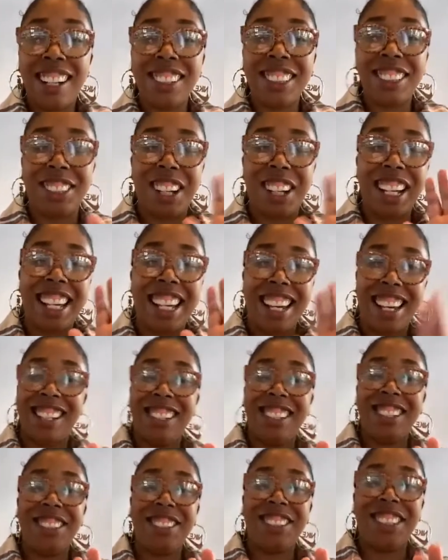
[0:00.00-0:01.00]
so I
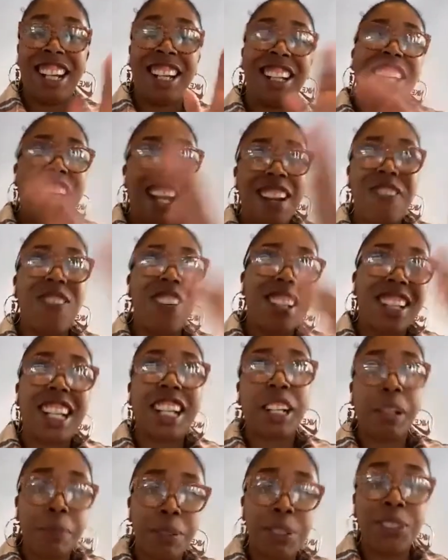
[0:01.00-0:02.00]
can't do it. I feel
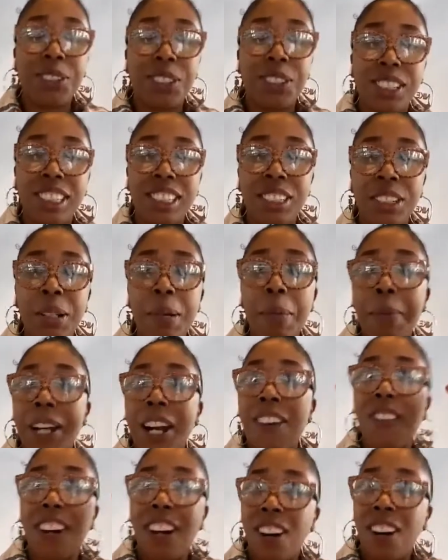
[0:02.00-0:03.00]
like I'm too old to do it, but
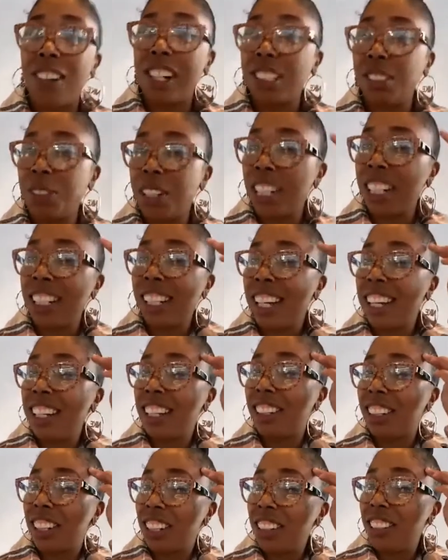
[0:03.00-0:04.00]
I've always wanted like
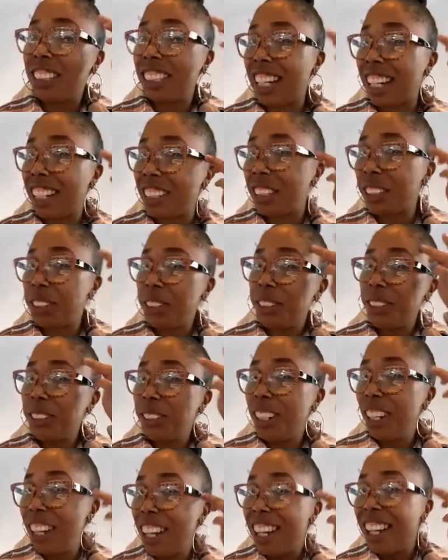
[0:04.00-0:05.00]
a little
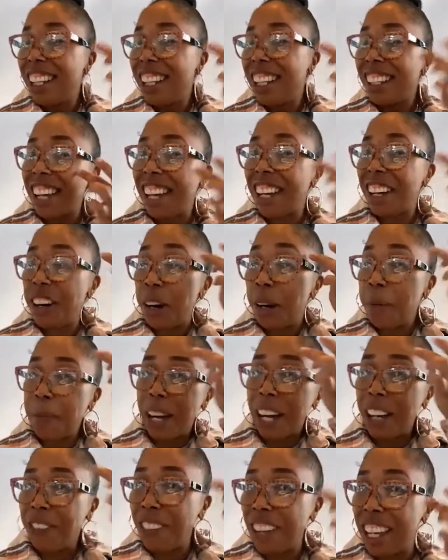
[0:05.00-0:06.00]
tattoo, like on
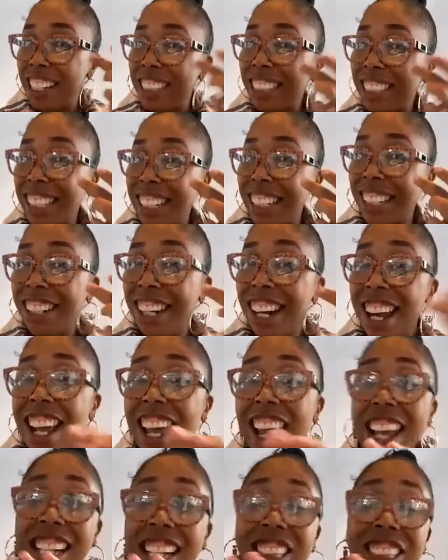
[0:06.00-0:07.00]
my face here.
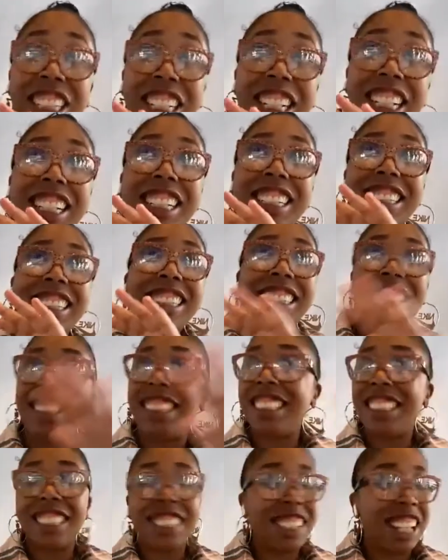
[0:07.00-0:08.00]
And she's
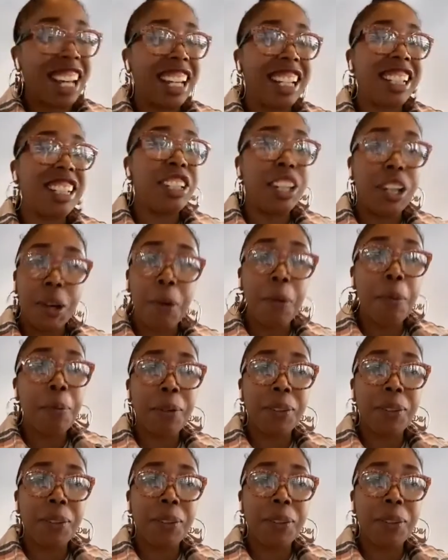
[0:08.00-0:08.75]
like, nope.